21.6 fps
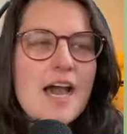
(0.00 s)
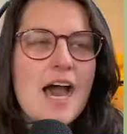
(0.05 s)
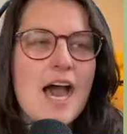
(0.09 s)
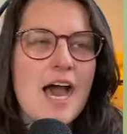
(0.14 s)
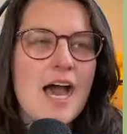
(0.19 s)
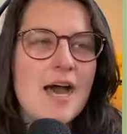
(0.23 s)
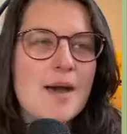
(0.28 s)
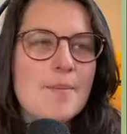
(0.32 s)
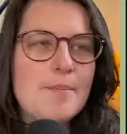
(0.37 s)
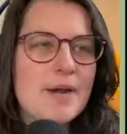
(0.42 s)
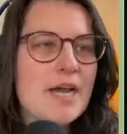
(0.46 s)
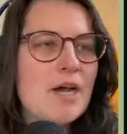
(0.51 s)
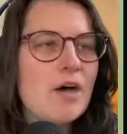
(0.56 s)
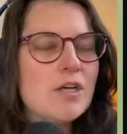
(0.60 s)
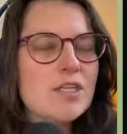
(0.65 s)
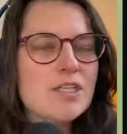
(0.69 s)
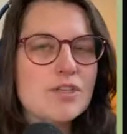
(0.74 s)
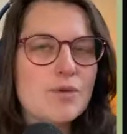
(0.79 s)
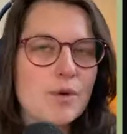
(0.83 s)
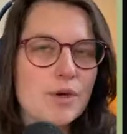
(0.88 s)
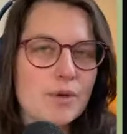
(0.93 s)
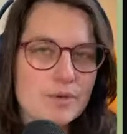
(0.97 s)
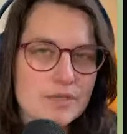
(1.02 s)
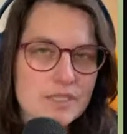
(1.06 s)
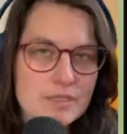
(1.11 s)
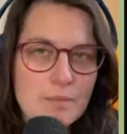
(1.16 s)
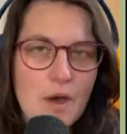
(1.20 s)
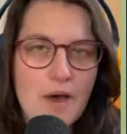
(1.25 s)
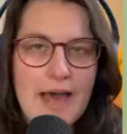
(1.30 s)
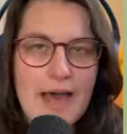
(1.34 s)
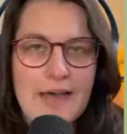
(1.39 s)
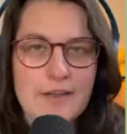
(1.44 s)
But I also work with
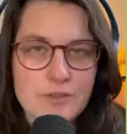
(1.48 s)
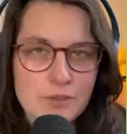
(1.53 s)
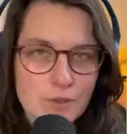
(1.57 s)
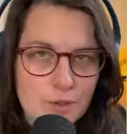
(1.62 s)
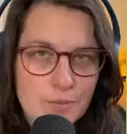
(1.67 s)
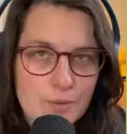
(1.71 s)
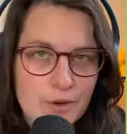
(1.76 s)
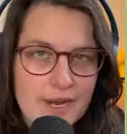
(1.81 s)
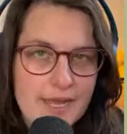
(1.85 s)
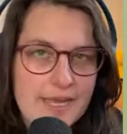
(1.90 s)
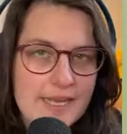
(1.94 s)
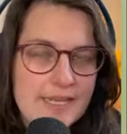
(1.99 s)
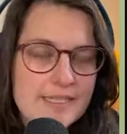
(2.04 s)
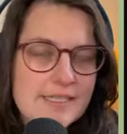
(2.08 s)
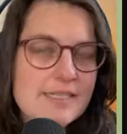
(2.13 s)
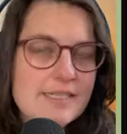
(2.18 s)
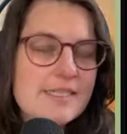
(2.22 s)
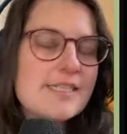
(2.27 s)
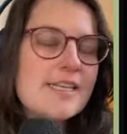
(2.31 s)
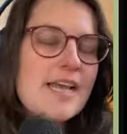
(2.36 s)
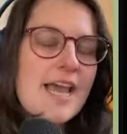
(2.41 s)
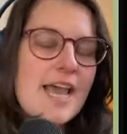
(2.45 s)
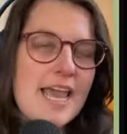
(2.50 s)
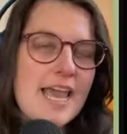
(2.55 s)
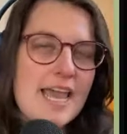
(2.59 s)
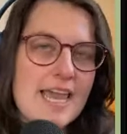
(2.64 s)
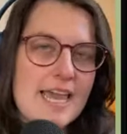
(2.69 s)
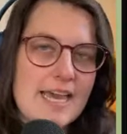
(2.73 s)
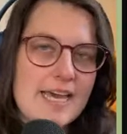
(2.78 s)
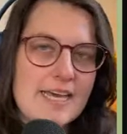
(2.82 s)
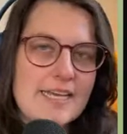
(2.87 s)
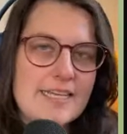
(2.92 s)
small outdoor brands
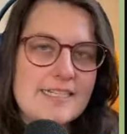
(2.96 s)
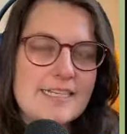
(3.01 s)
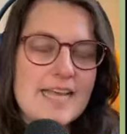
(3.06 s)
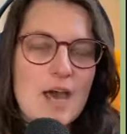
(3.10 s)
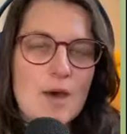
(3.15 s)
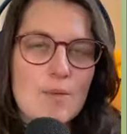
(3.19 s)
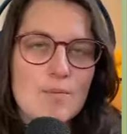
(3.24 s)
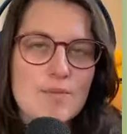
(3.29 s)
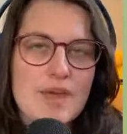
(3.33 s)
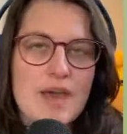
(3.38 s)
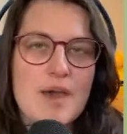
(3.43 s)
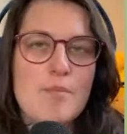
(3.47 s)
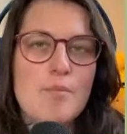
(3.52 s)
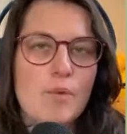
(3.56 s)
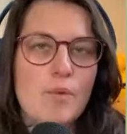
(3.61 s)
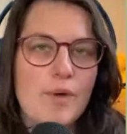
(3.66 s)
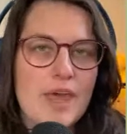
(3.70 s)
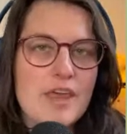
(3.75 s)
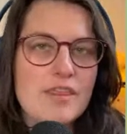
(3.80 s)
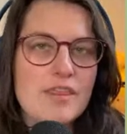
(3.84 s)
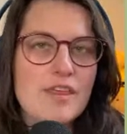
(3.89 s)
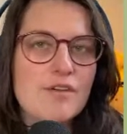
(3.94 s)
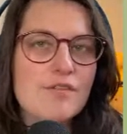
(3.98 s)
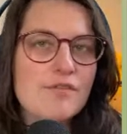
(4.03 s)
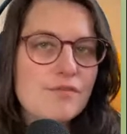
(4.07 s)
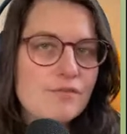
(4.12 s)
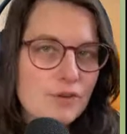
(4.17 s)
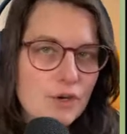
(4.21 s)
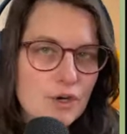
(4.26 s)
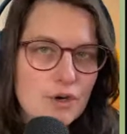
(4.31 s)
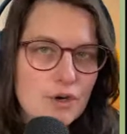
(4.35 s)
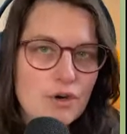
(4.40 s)
and help them with
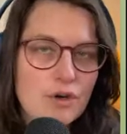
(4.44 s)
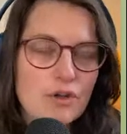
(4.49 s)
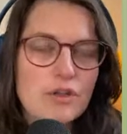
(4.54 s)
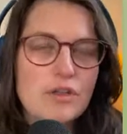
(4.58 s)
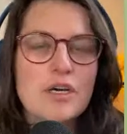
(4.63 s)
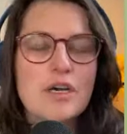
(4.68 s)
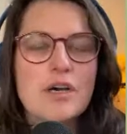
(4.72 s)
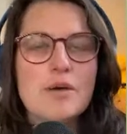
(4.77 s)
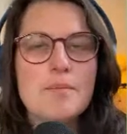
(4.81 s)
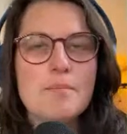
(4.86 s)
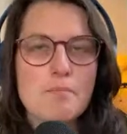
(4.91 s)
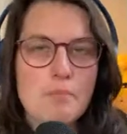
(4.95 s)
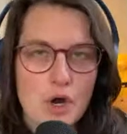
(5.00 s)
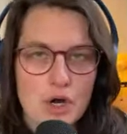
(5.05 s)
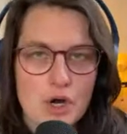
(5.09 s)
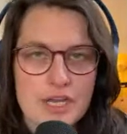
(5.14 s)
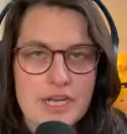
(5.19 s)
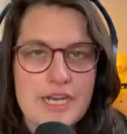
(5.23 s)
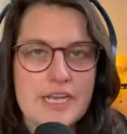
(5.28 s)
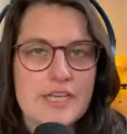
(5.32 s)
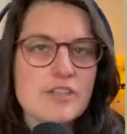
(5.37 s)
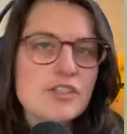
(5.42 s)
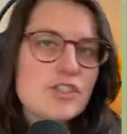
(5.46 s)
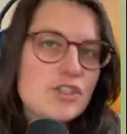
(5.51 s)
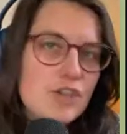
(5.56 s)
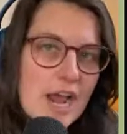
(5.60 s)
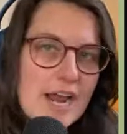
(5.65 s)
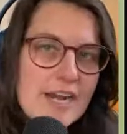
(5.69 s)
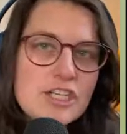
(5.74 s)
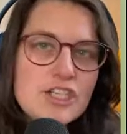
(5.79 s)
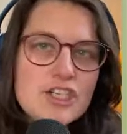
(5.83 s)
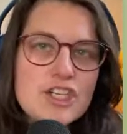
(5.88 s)
full marketing
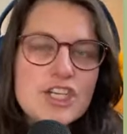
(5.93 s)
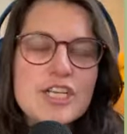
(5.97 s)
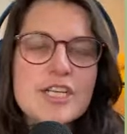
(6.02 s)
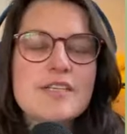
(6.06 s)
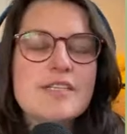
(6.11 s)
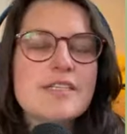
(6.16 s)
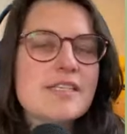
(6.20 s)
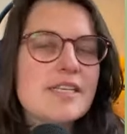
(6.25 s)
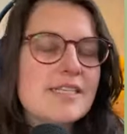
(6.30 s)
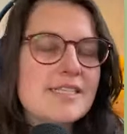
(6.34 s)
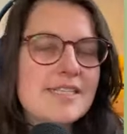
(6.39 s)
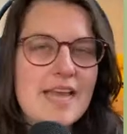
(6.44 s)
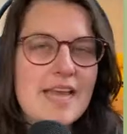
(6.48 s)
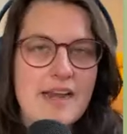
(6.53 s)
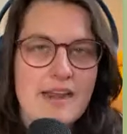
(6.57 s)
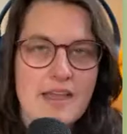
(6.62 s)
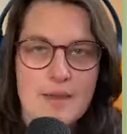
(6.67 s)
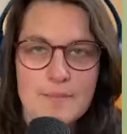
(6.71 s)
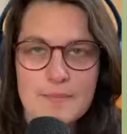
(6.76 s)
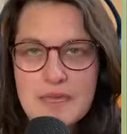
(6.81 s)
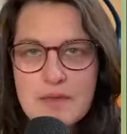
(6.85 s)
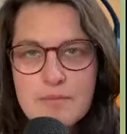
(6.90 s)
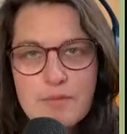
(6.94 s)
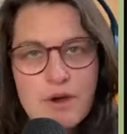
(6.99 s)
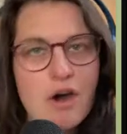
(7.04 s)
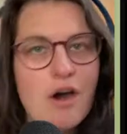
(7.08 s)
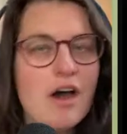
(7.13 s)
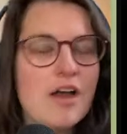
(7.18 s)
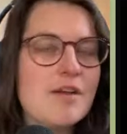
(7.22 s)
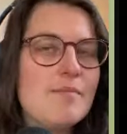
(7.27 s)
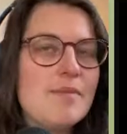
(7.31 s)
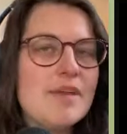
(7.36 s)
strategies, setting up email
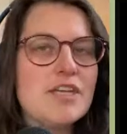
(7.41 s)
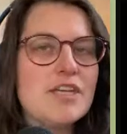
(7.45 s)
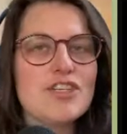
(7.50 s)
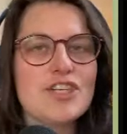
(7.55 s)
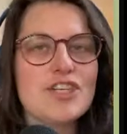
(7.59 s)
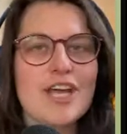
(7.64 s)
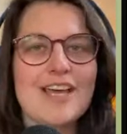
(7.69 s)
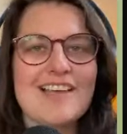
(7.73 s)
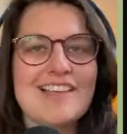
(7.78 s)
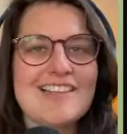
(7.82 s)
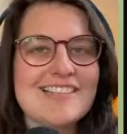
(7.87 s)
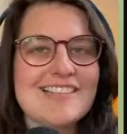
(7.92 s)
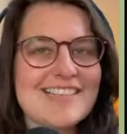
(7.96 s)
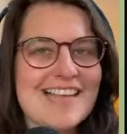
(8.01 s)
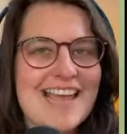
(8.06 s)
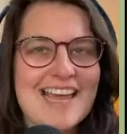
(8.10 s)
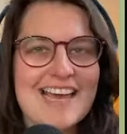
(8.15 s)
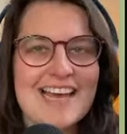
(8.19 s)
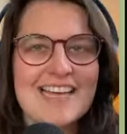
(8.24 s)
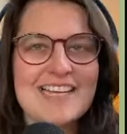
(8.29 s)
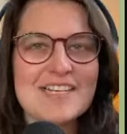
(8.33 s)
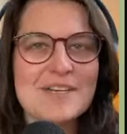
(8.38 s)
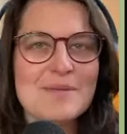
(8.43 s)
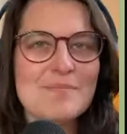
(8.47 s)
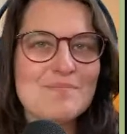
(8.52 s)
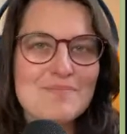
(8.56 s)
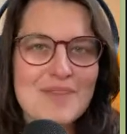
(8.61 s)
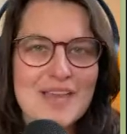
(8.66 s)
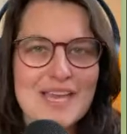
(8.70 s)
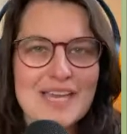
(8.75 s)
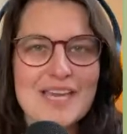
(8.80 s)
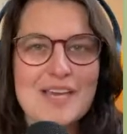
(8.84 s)
automations, and
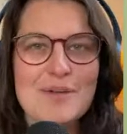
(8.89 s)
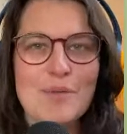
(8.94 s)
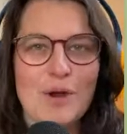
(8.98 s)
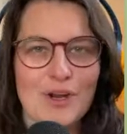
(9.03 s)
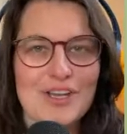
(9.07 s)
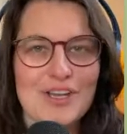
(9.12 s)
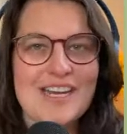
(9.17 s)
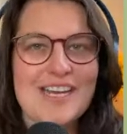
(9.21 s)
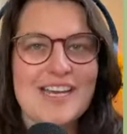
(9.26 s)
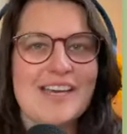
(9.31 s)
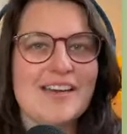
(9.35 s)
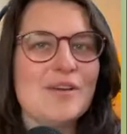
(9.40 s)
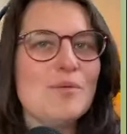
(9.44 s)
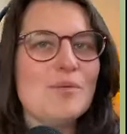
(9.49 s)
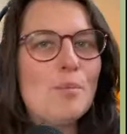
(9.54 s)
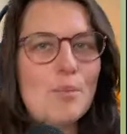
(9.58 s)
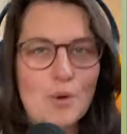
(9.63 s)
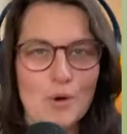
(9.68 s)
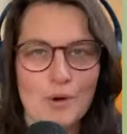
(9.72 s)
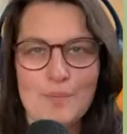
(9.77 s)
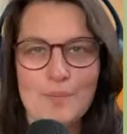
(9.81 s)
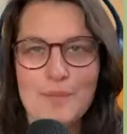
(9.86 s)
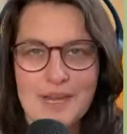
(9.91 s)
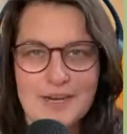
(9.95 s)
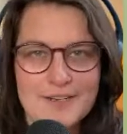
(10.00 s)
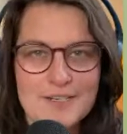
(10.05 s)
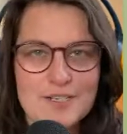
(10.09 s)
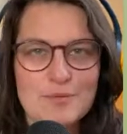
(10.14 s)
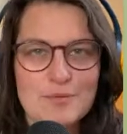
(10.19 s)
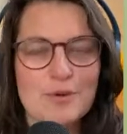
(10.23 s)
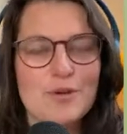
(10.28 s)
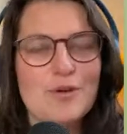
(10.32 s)
making marketing more
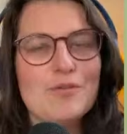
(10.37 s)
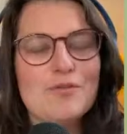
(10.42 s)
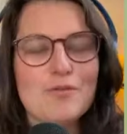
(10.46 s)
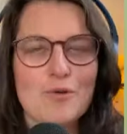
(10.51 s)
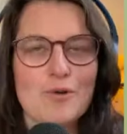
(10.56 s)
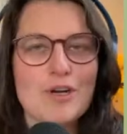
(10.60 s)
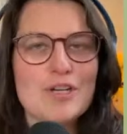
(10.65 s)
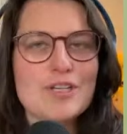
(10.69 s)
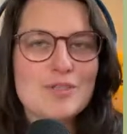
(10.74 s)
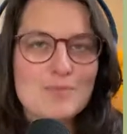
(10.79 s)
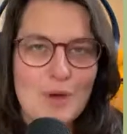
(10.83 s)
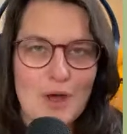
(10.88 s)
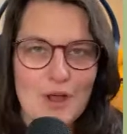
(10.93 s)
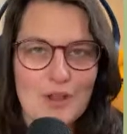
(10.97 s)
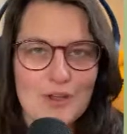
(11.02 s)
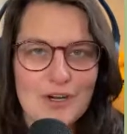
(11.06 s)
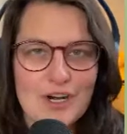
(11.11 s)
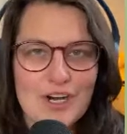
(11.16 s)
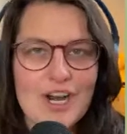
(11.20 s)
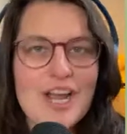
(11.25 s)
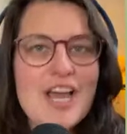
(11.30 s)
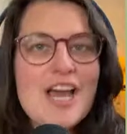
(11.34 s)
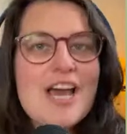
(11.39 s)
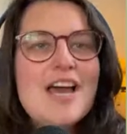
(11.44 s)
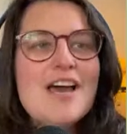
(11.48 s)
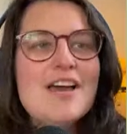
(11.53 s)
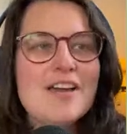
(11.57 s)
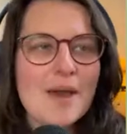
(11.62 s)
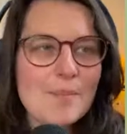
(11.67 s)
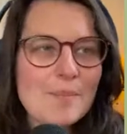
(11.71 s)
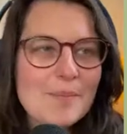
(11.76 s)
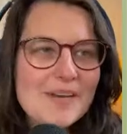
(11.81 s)
manageable for smaller
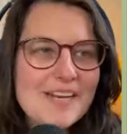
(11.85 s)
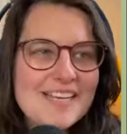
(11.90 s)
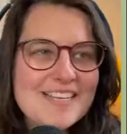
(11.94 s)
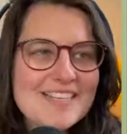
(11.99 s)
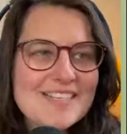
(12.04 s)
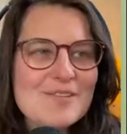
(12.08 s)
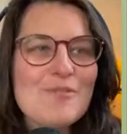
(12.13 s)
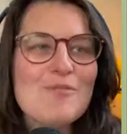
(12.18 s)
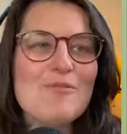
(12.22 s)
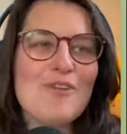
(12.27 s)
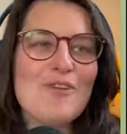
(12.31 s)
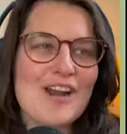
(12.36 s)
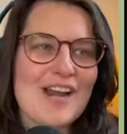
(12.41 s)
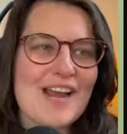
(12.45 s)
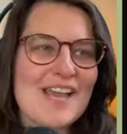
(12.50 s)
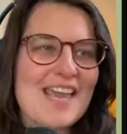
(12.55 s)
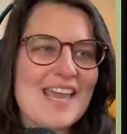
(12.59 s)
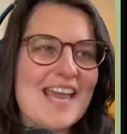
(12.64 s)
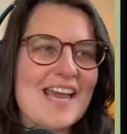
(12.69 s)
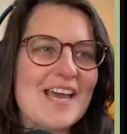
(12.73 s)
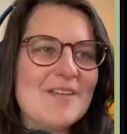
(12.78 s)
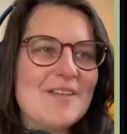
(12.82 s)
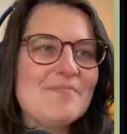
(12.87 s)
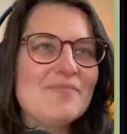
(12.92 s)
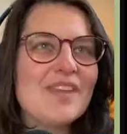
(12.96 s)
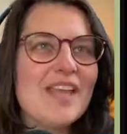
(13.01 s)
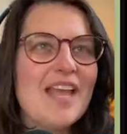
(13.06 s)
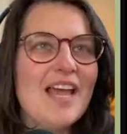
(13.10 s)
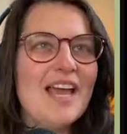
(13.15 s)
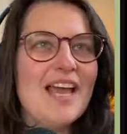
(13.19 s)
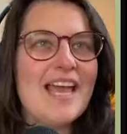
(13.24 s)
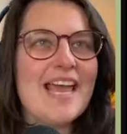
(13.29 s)
companies when I can.
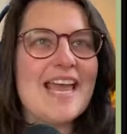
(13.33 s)
It